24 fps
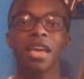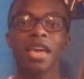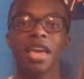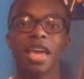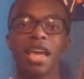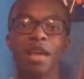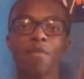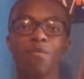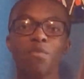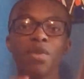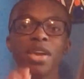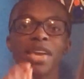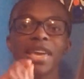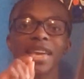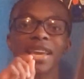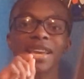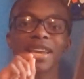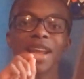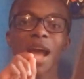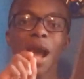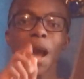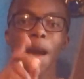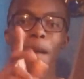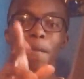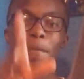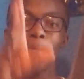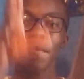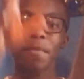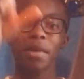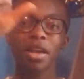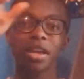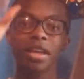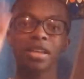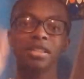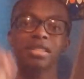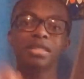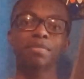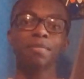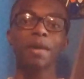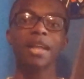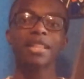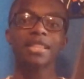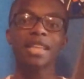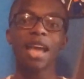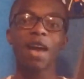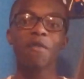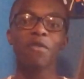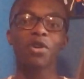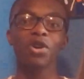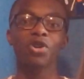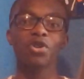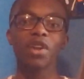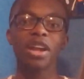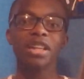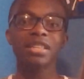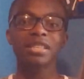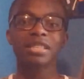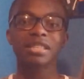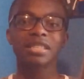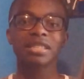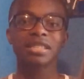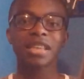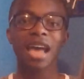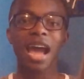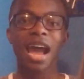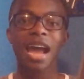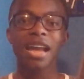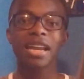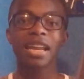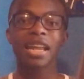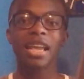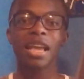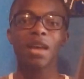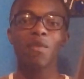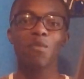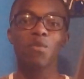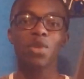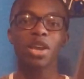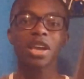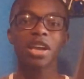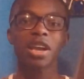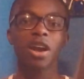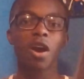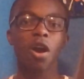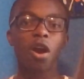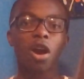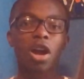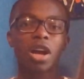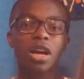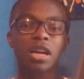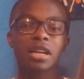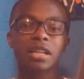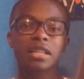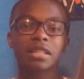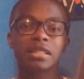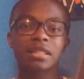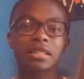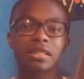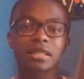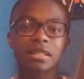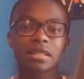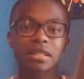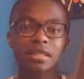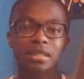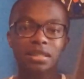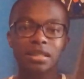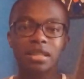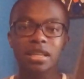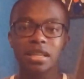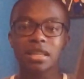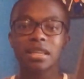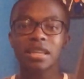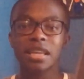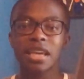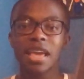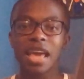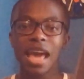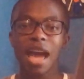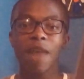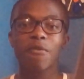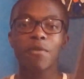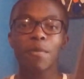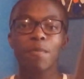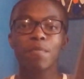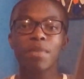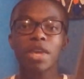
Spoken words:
And we cannot expect to have a great society if we are consistently having